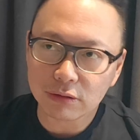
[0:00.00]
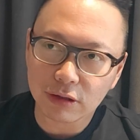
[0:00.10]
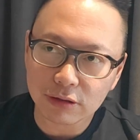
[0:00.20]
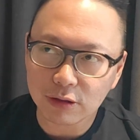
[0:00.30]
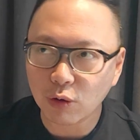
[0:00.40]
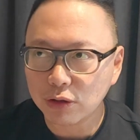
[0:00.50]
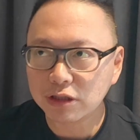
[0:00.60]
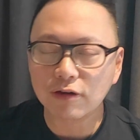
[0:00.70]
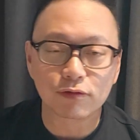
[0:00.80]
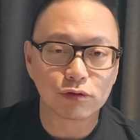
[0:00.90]
the
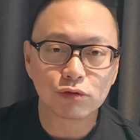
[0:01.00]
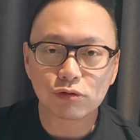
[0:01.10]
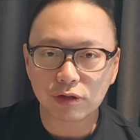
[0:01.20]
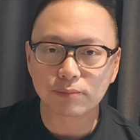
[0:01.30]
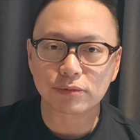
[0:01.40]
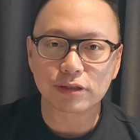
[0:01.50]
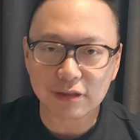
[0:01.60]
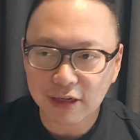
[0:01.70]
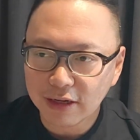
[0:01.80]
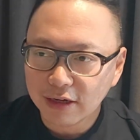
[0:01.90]
quality of Guru comes in,
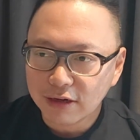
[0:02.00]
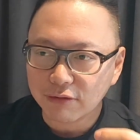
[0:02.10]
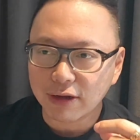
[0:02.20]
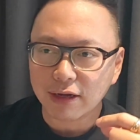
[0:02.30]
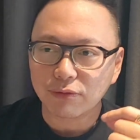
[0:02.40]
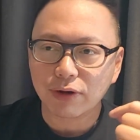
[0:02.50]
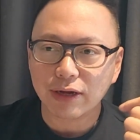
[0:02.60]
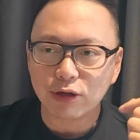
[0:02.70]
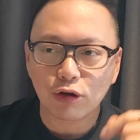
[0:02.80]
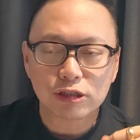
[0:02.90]

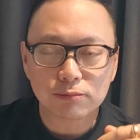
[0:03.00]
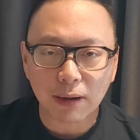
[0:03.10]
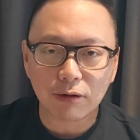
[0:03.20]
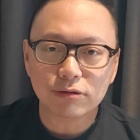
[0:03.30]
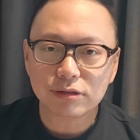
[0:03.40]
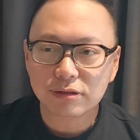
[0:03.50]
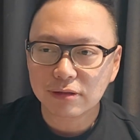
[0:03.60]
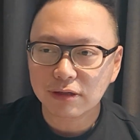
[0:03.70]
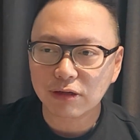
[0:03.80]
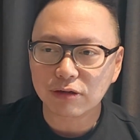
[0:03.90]
where your spouse,
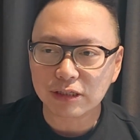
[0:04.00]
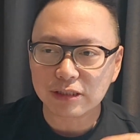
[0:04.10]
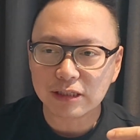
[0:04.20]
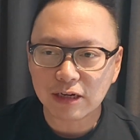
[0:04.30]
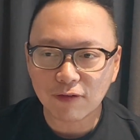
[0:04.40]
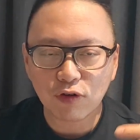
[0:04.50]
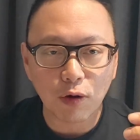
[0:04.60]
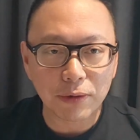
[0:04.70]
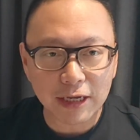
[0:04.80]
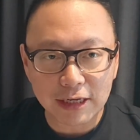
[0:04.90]
instead of
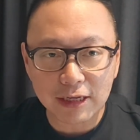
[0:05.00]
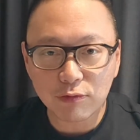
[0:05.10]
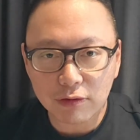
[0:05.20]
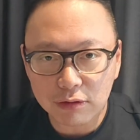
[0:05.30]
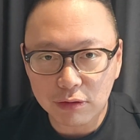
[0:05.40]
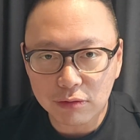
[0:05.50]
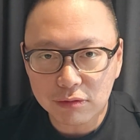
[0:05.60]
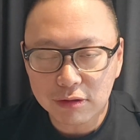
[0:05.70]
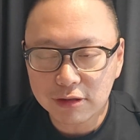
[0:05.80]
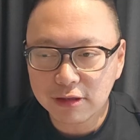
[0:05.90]
communicating with you,
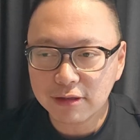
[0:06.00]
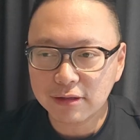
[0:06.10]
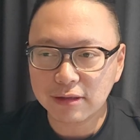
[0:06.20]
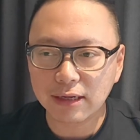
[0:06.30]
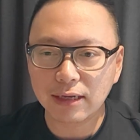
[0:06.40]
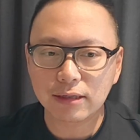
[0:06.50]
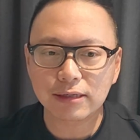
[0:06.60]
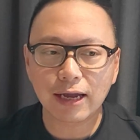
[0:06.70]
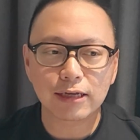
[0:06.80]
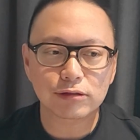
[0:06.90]
they
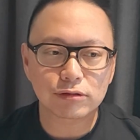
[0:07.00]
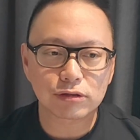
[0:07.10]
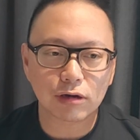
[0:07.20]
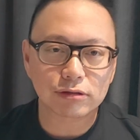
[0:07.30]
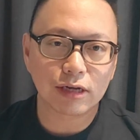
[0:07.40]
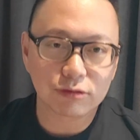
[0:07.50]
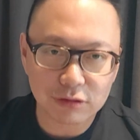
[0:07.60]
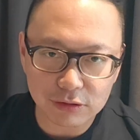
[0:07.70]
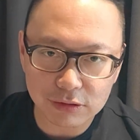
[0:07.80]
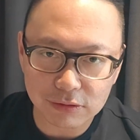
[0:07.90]
tend to talk down
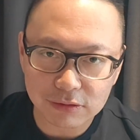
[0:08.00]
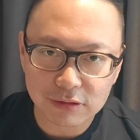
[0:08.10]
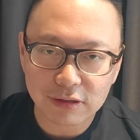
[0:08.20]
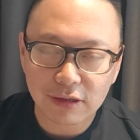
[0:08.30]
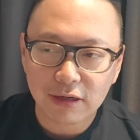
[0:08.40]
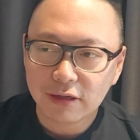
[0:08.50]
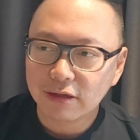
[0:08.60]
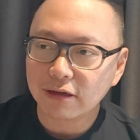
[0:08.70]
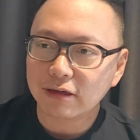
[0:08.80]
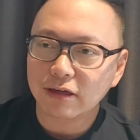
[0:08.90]
to you.
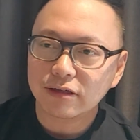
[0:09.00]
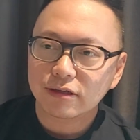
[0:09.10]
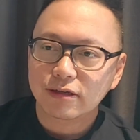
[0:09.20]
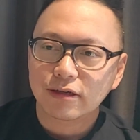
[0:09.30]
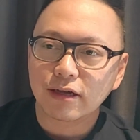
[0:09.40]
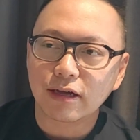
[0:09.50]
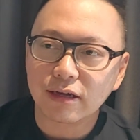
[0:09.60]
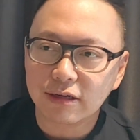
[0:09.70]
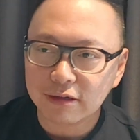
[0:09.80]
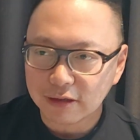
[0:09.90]
Okay,
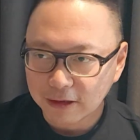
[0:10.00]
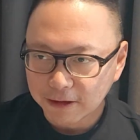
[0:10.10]
and